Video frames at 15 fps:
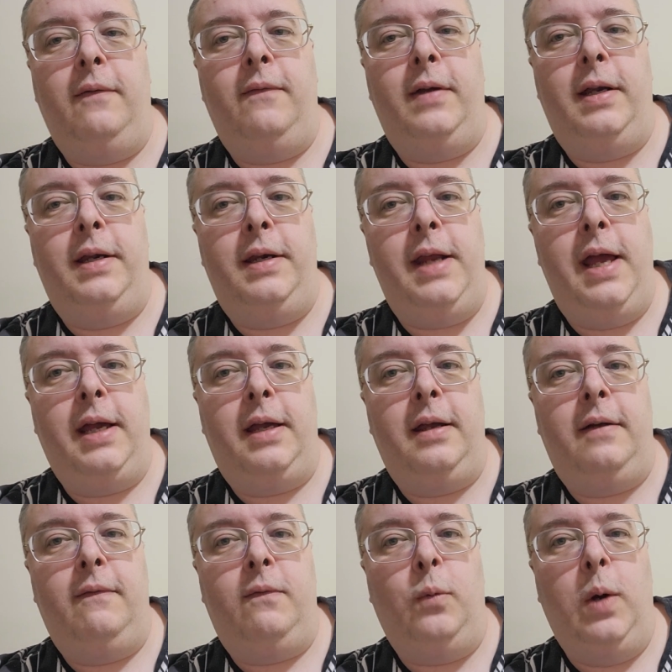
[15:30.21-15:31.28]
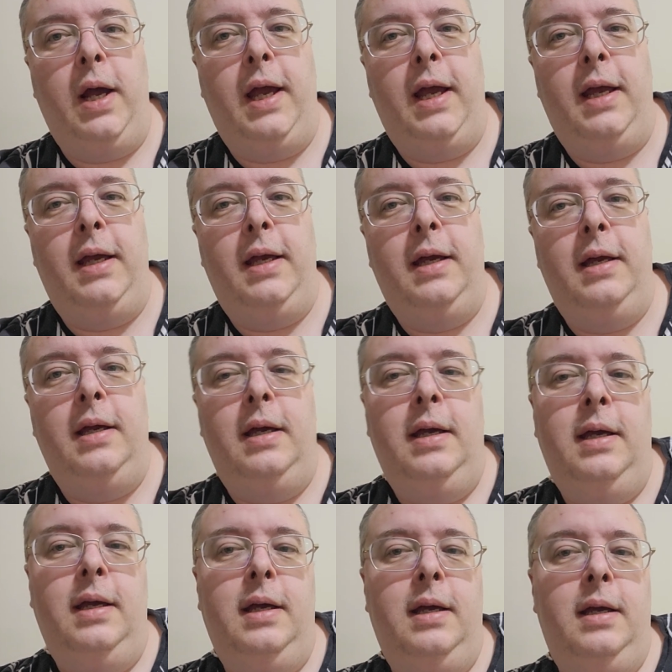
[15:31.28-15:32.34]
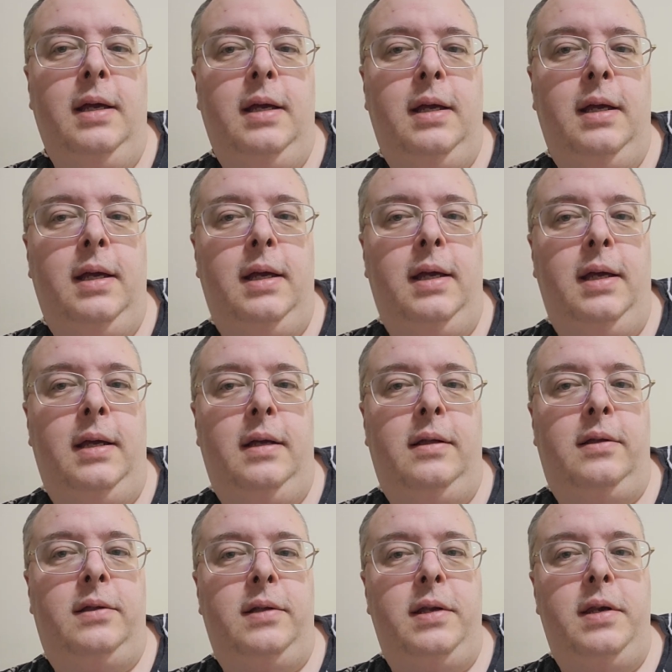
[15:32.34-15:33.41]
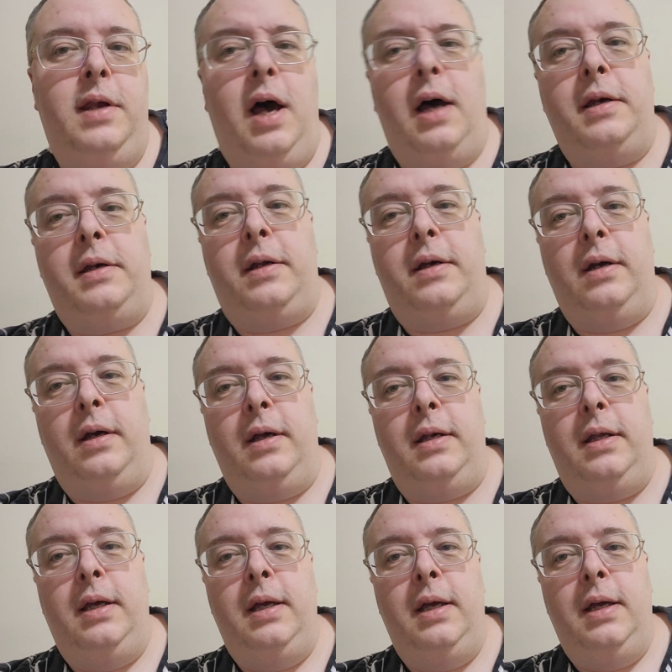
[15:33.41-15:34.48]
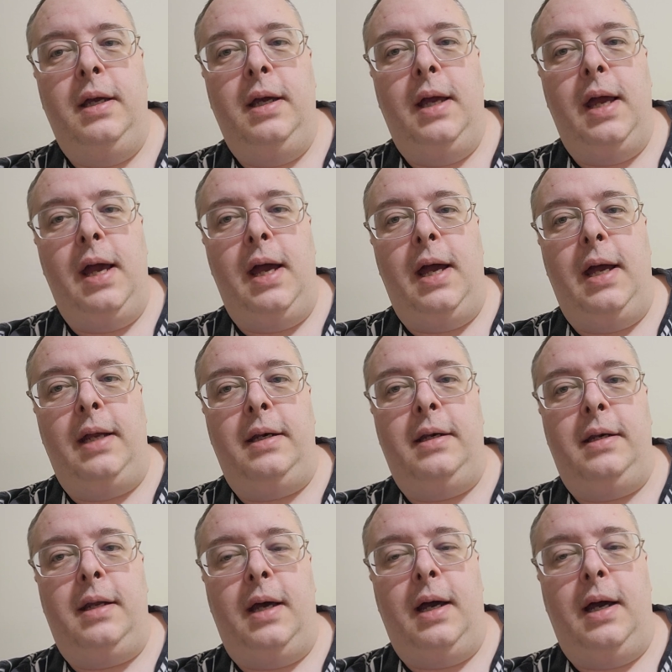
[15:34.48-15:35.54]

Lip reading: in a negative way is not good. And